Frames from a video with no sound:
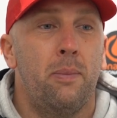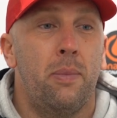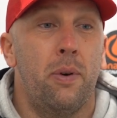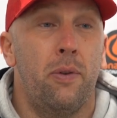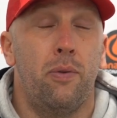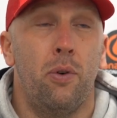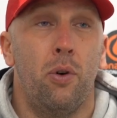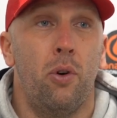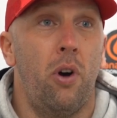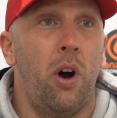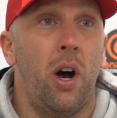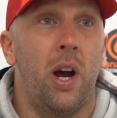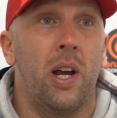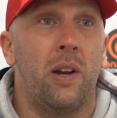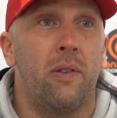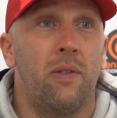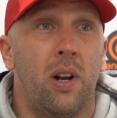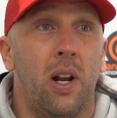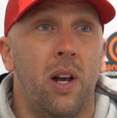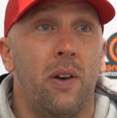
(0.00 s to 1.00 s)
before I
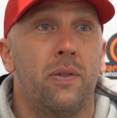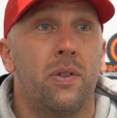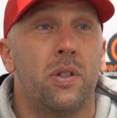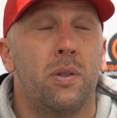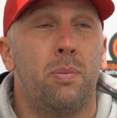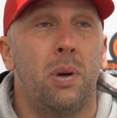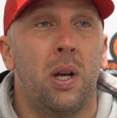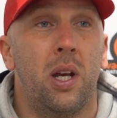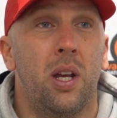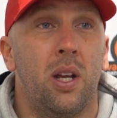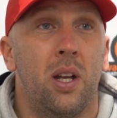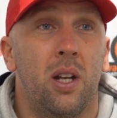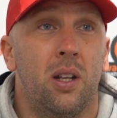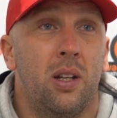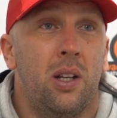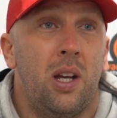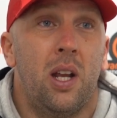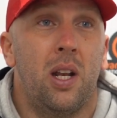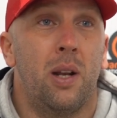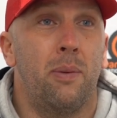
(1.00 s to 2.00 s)
even left,
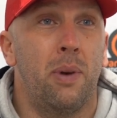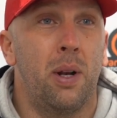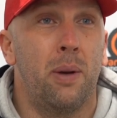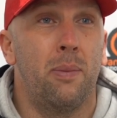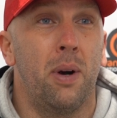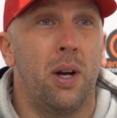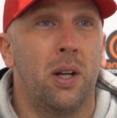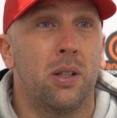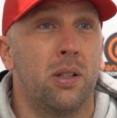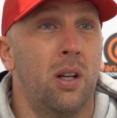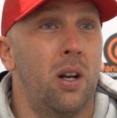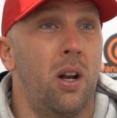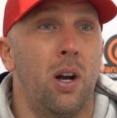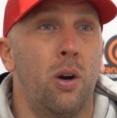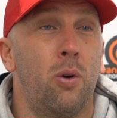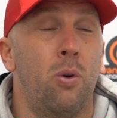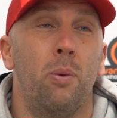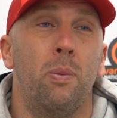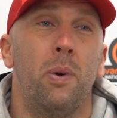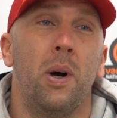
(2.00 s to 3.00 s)
picking, getting the minibus at
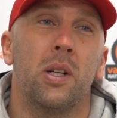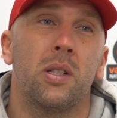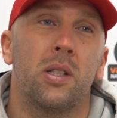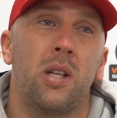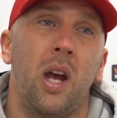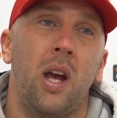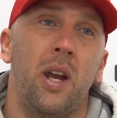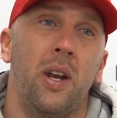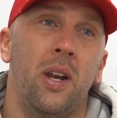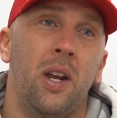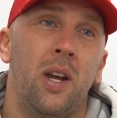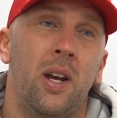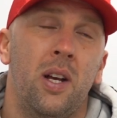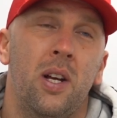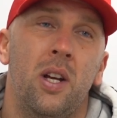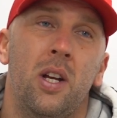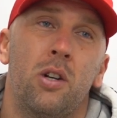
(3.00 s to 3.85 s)
like quarter past ten,